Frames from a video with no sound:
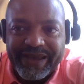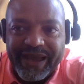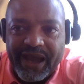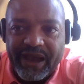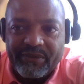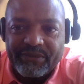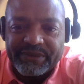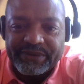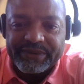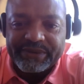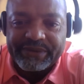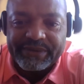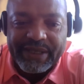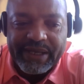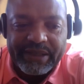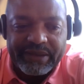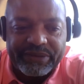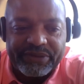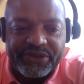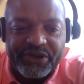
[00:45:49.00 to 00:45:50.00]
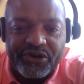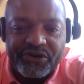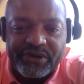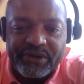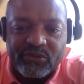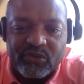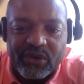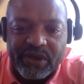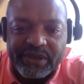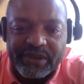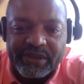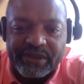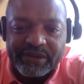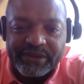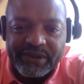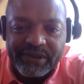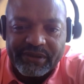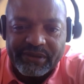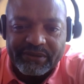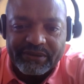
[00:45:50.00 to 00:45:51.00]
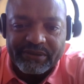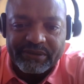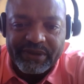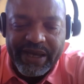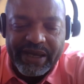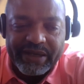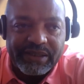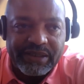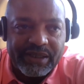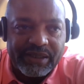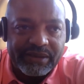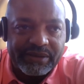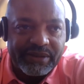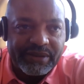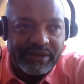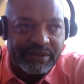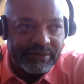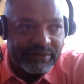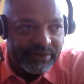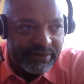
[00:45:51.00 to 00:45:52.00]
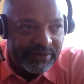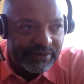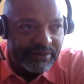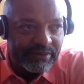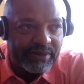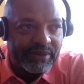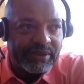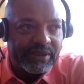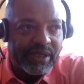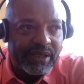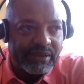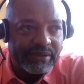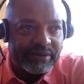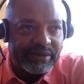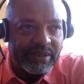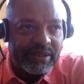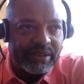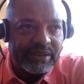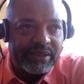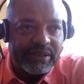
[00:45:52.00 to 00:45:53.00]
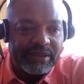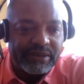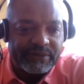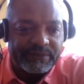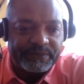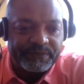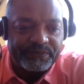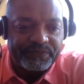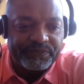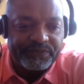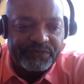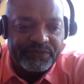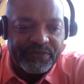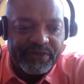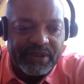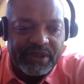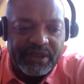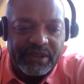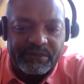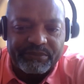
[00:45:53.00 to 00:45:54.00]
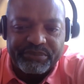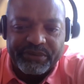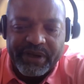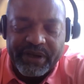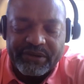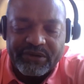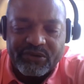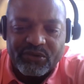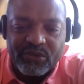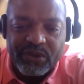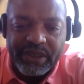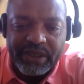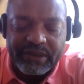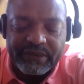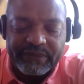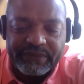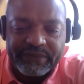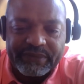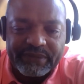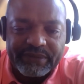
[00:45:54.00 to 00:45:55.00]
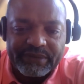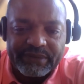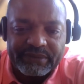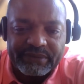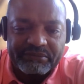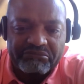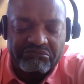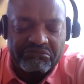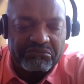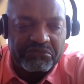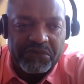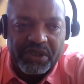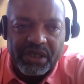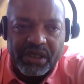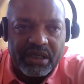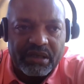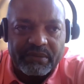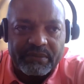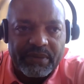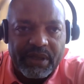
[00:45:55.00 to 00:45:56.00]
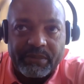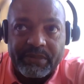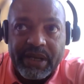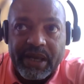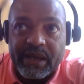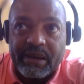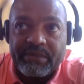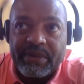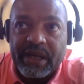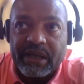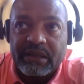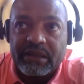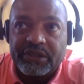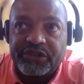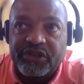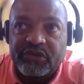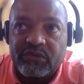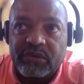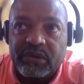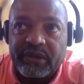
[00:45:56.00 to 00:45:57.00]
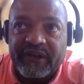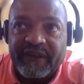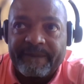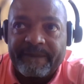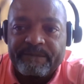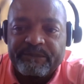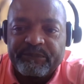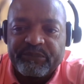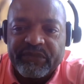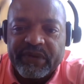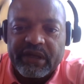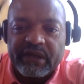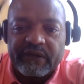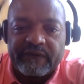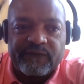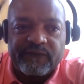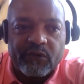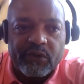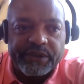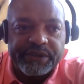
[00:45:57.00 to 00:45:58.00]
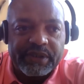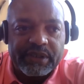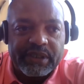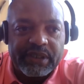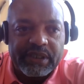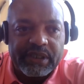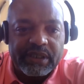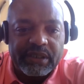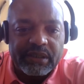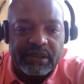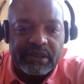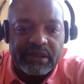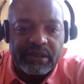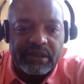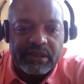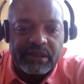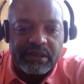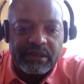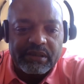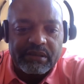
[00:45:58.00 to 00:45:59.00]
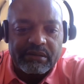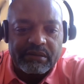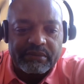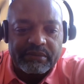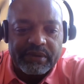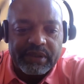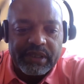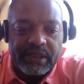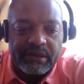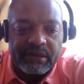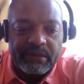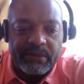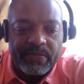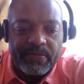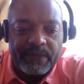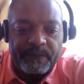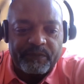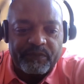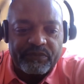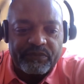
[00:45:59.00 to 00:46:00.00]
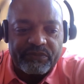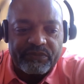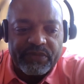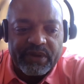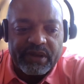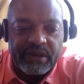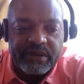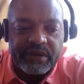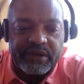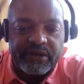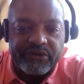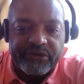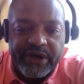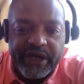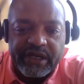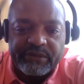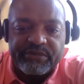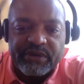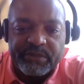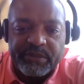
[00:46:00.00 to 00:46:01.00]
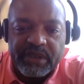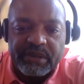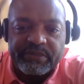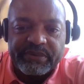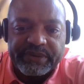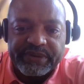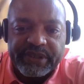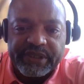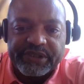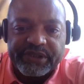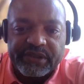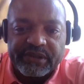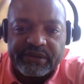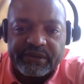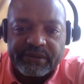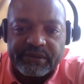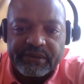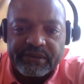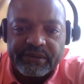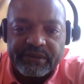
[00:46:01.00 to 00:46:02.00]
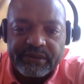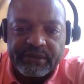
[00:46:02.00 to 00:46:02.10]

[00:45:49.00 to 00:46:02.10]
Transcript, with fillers: the guy was like 31 years old, had a young young son and a and a brand new wife. Mm. Mm-hmm. No, I'm not I'm not going to let you worry. And fortunately, you know, the creator put me in a position